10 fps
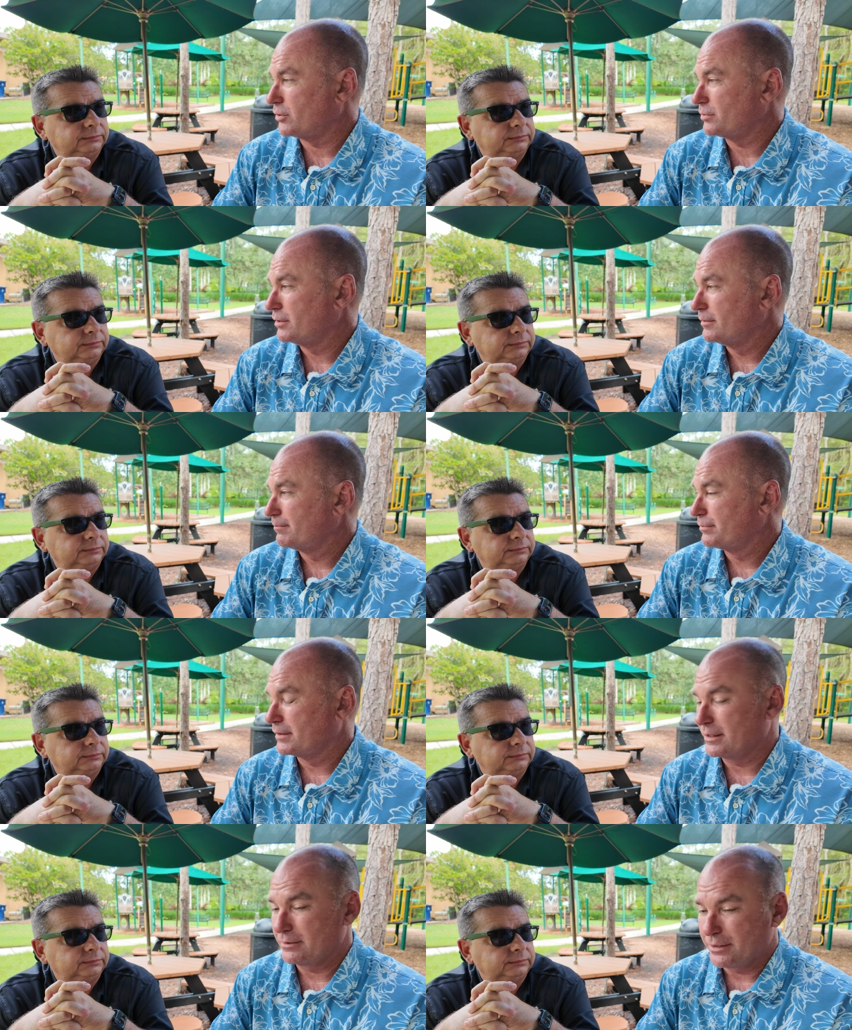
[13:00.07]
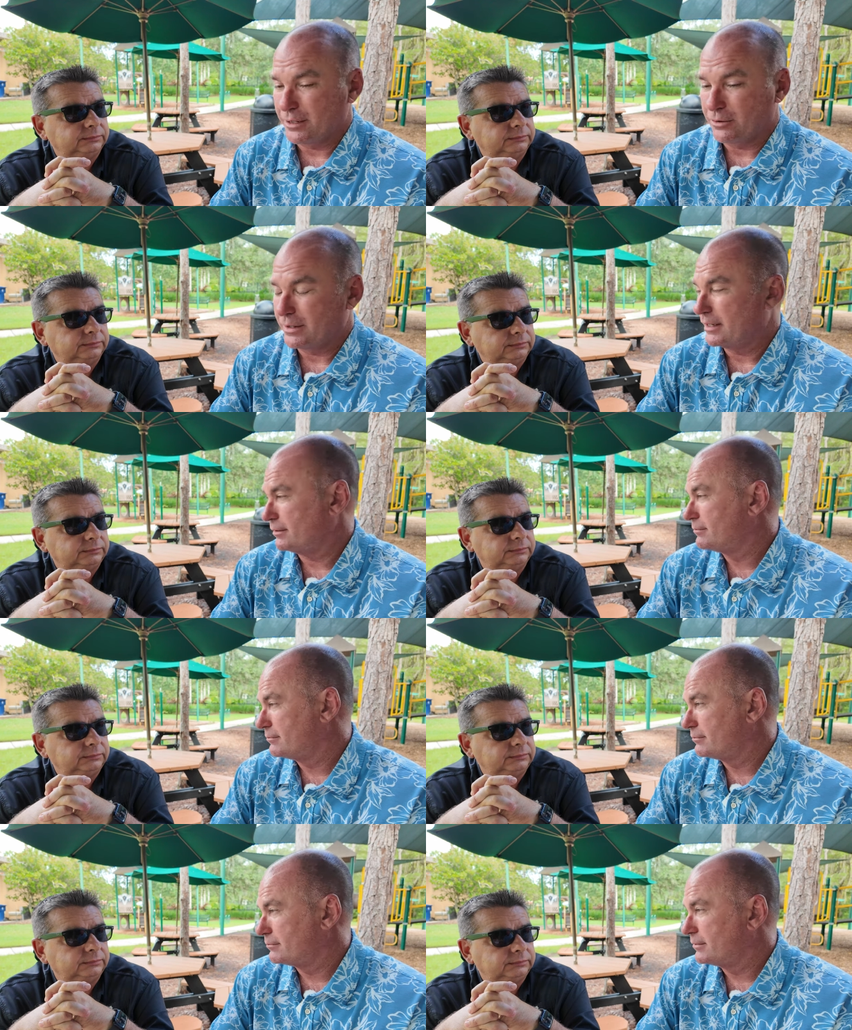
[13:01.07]
Speaker 1: loan, you know, and
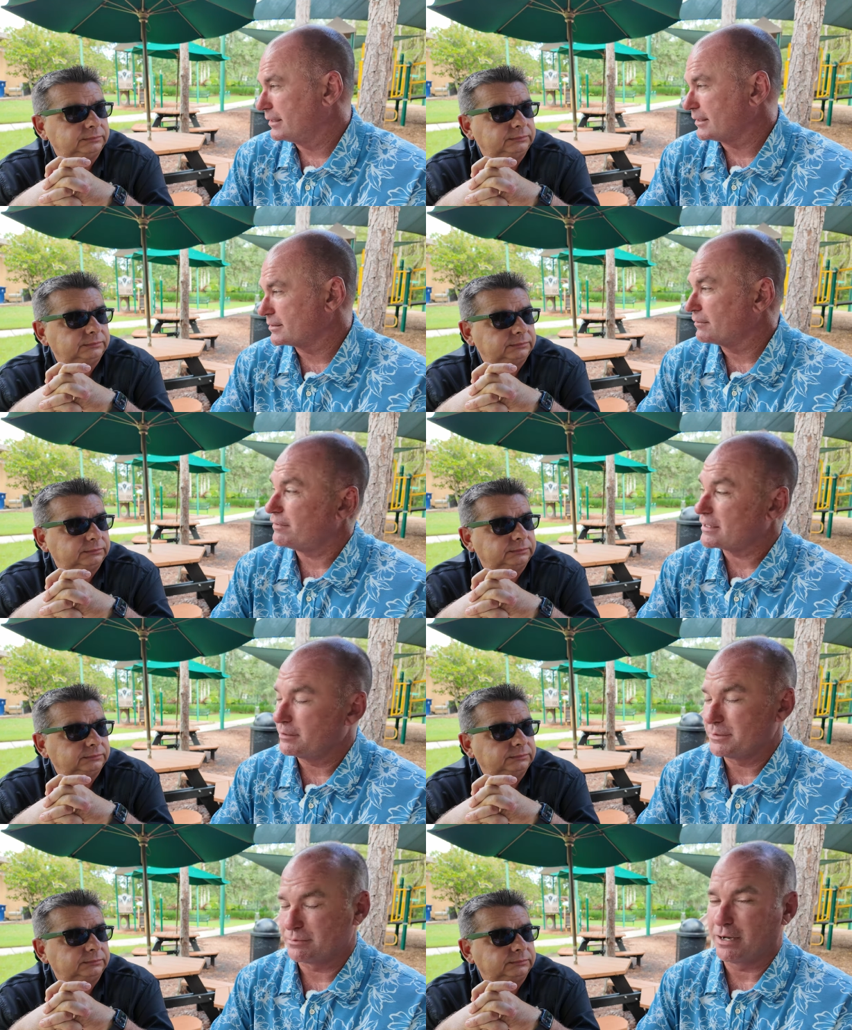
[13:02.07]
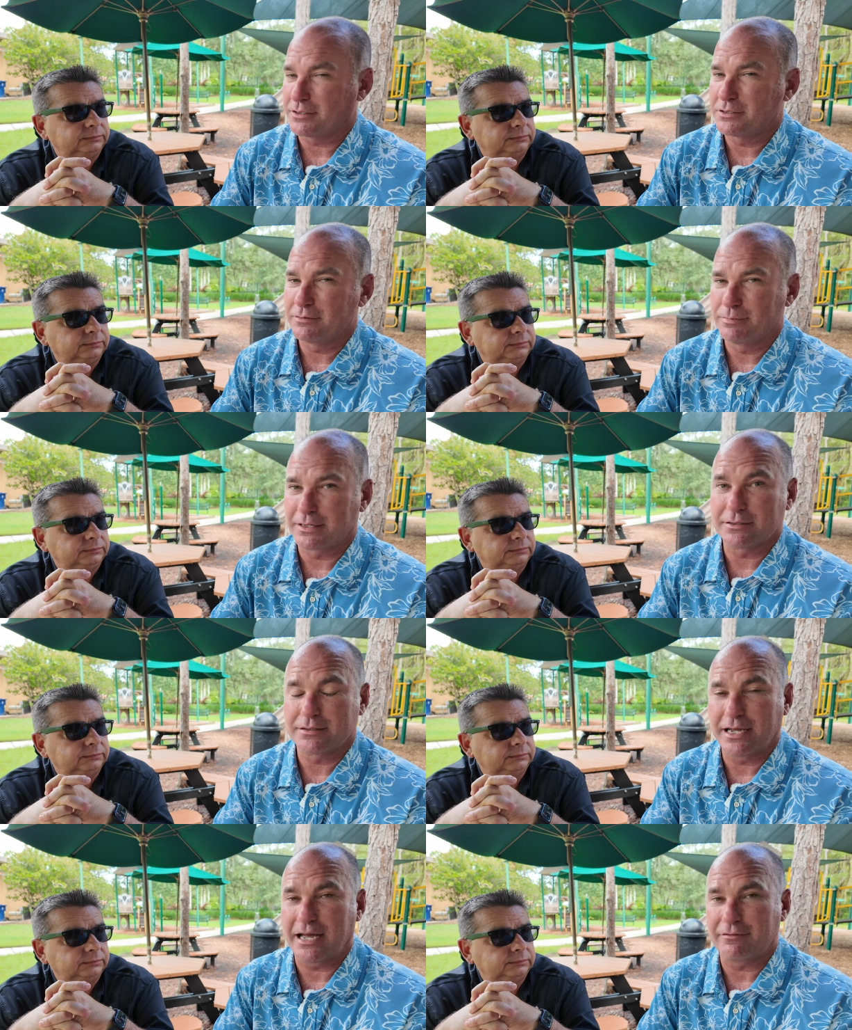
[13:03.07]
it doesn't affect them as much because
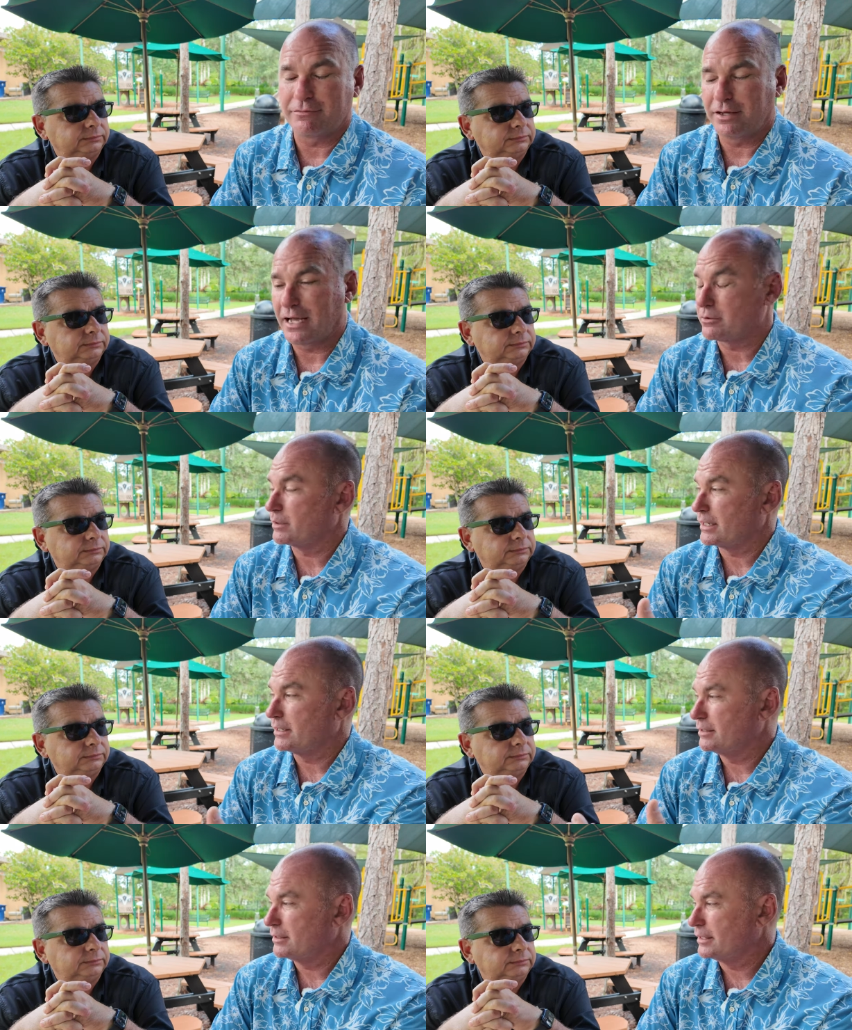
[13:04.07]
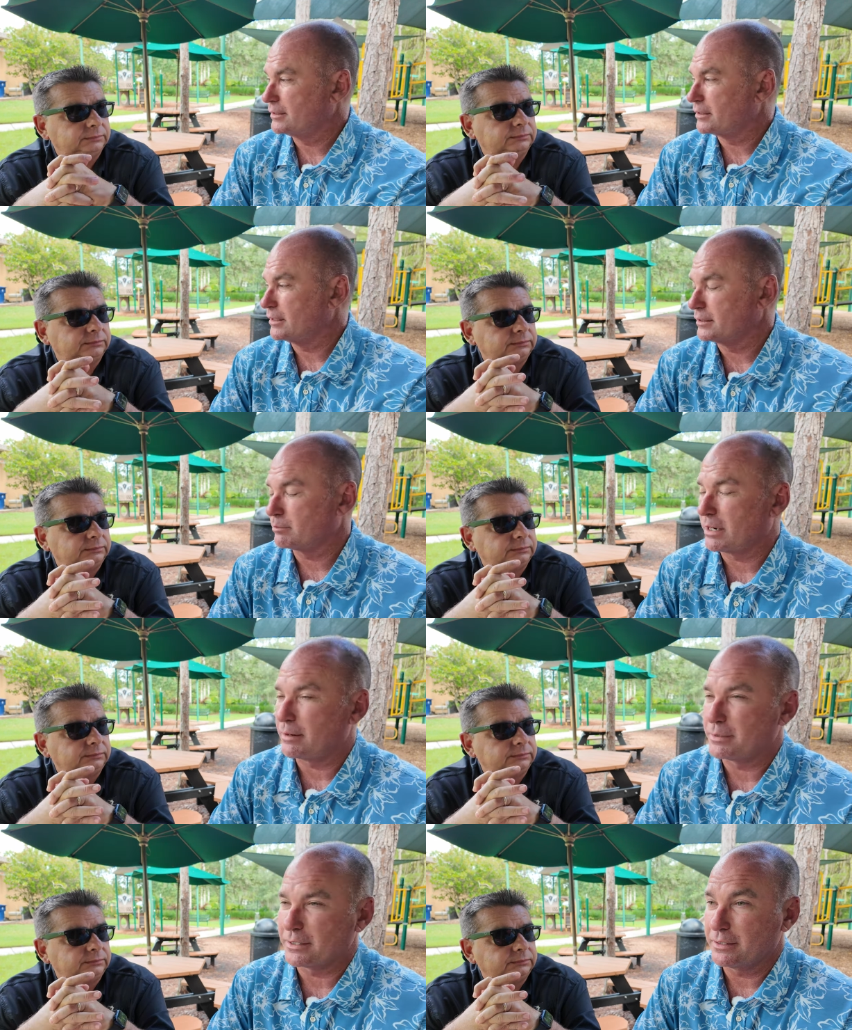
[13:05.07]
they have the equity in their
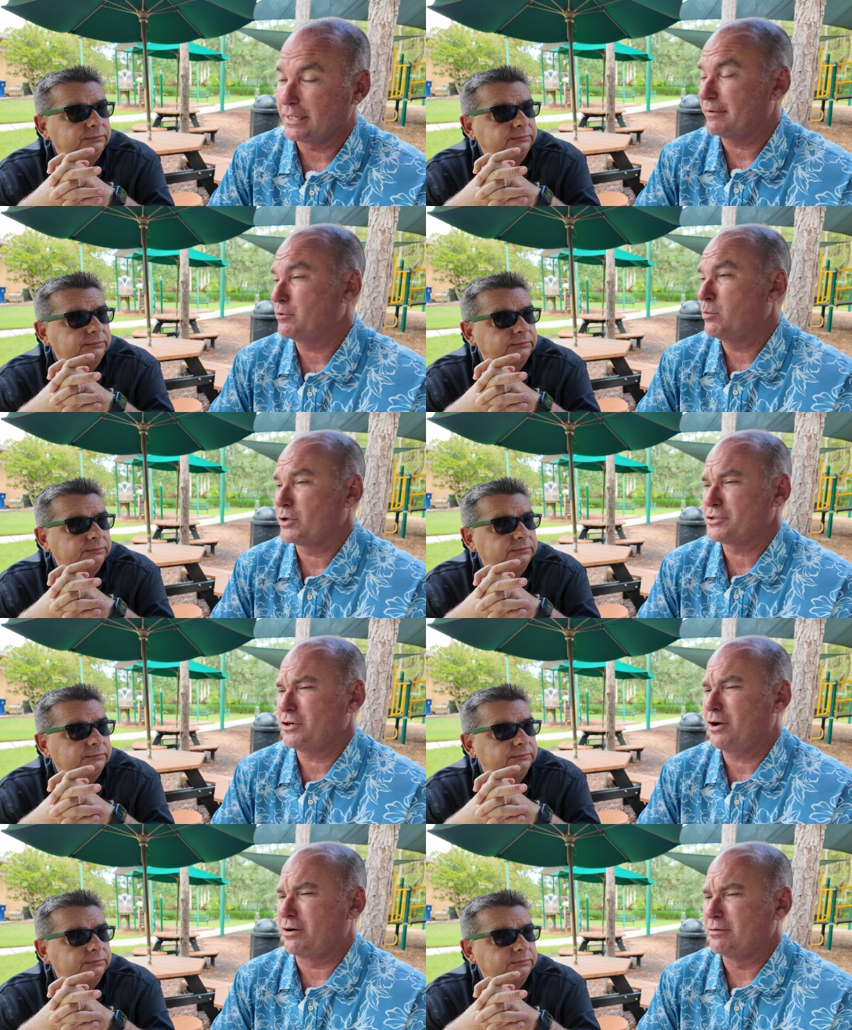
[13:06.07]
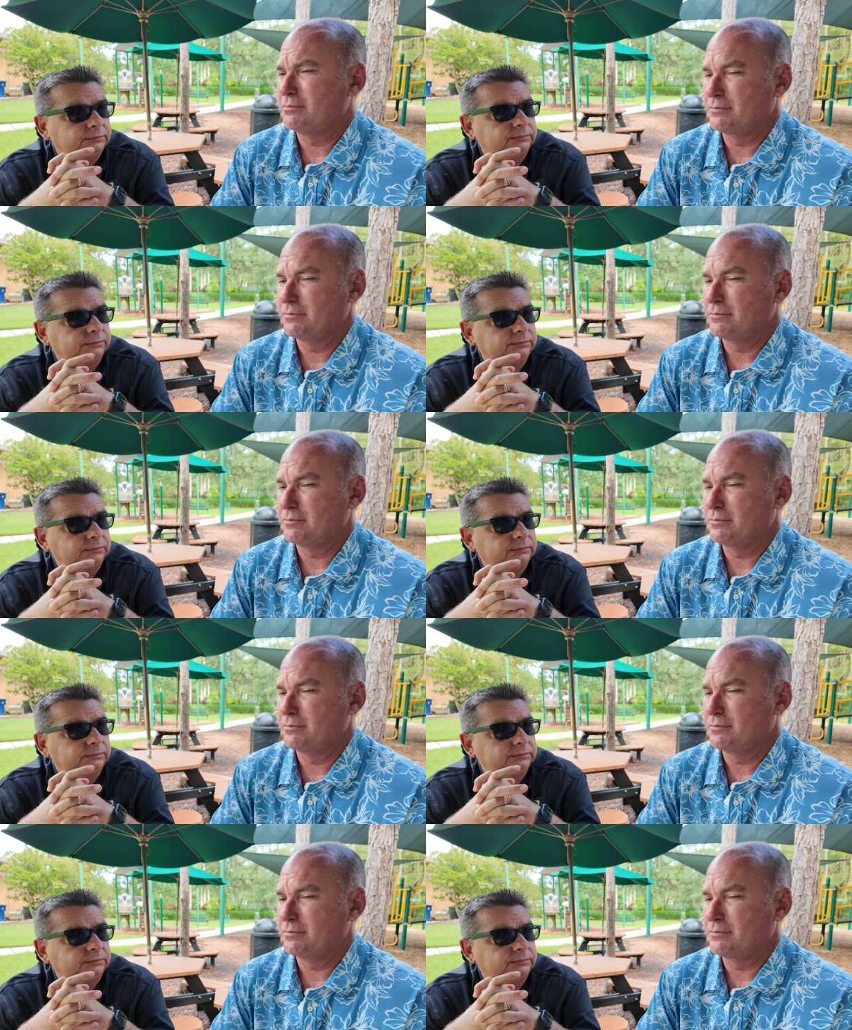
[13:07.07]
property and they have no mortgage at all.